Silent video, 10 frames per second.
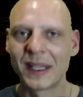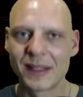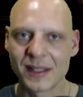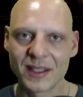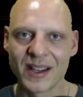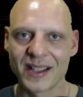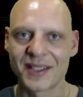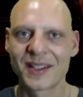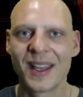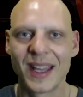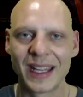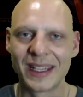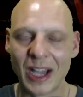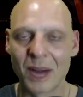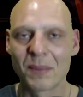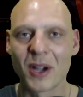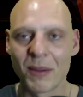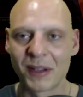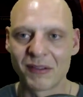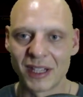discussed in the
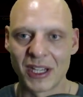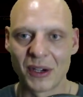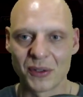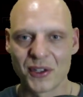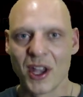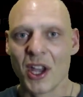upcoming videos.